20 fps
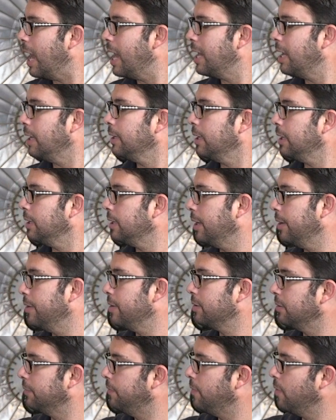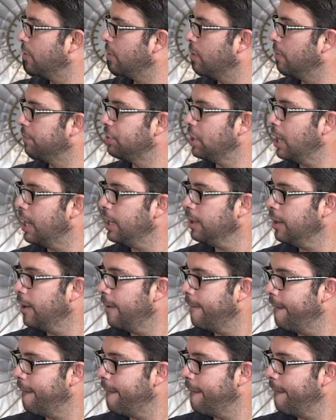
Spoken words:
And here's a photo of Jane.